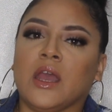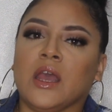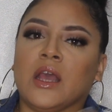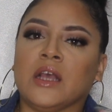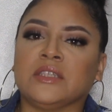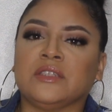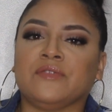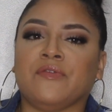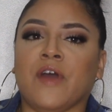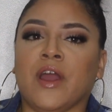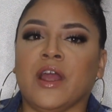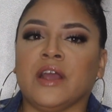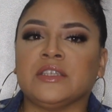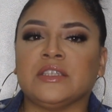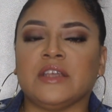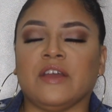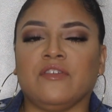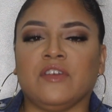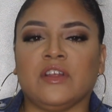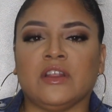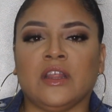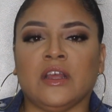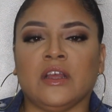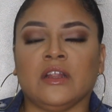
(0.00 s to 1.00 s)
as far as
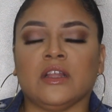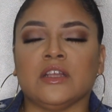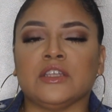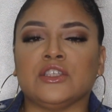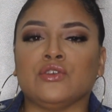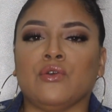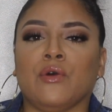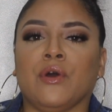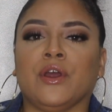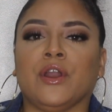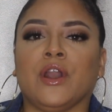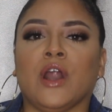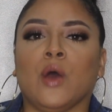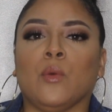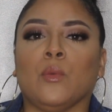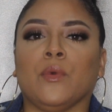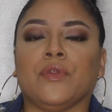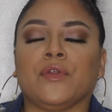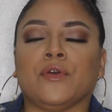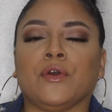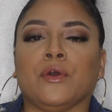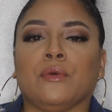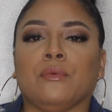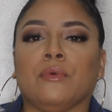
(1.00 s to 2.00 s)
everything that's going on
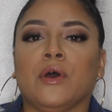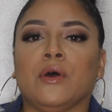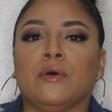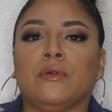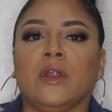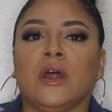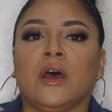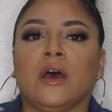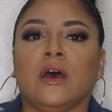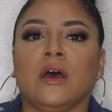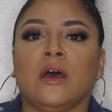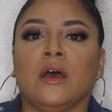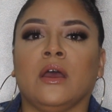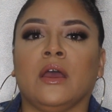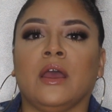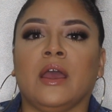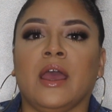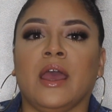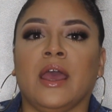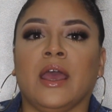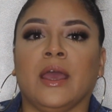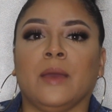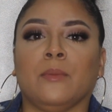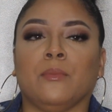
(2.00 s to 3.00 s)
with Corona
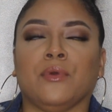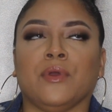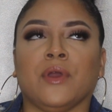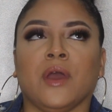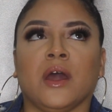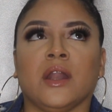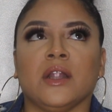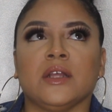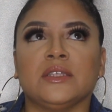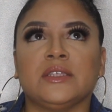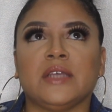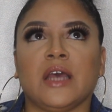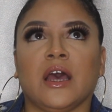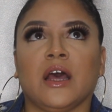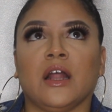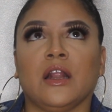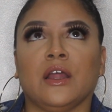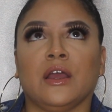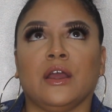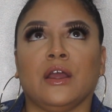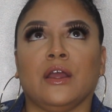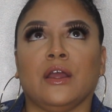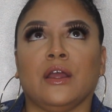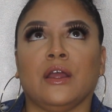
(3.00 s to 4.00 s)
and Breonna
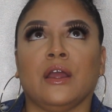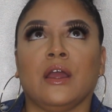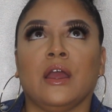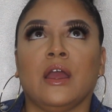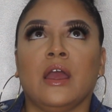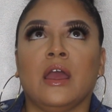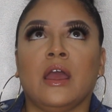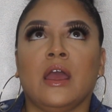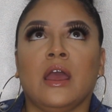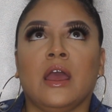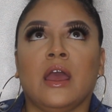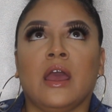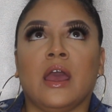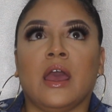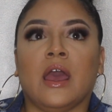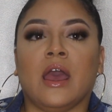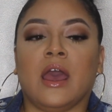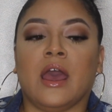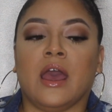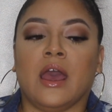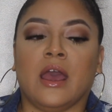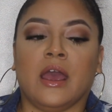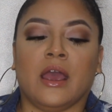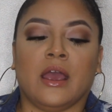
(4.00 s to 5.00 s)
Taylor
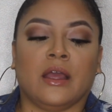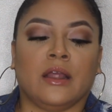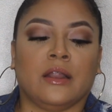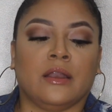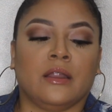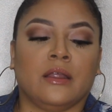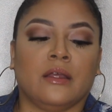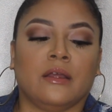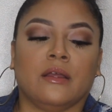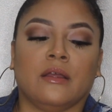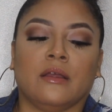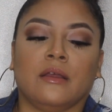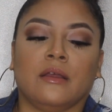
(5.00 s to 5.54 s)
and